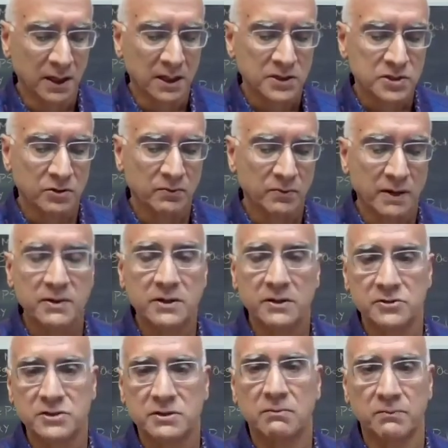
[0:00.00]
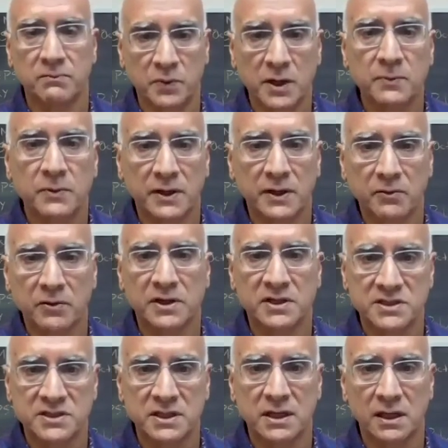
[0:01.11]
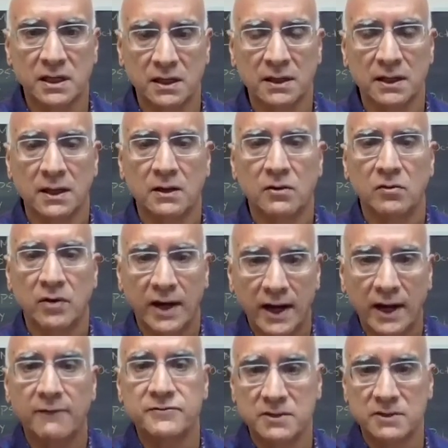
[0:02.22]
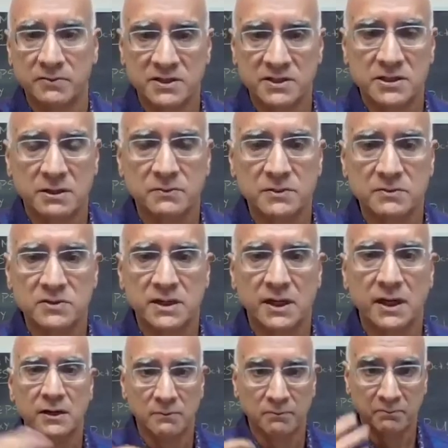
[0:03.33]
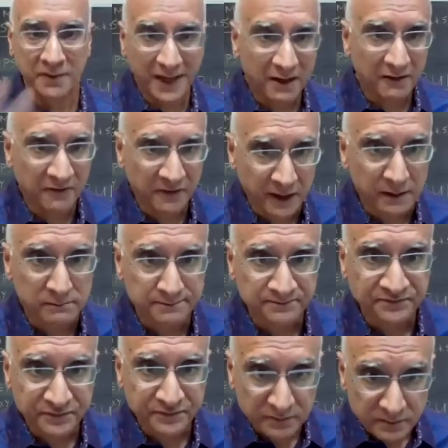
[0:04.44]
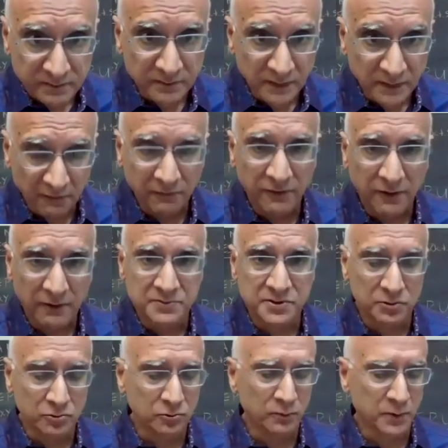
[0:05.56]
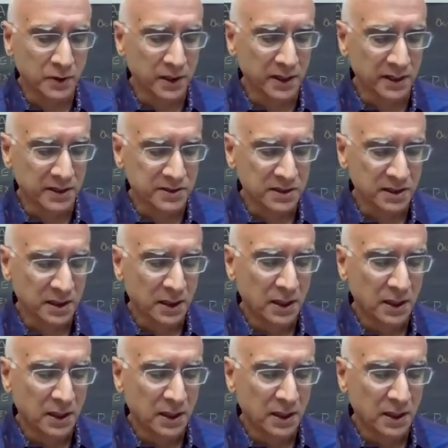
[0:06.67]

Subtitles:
So maybe there's some people that we're going to see who have some of the symptoms could benefit from Cerule products.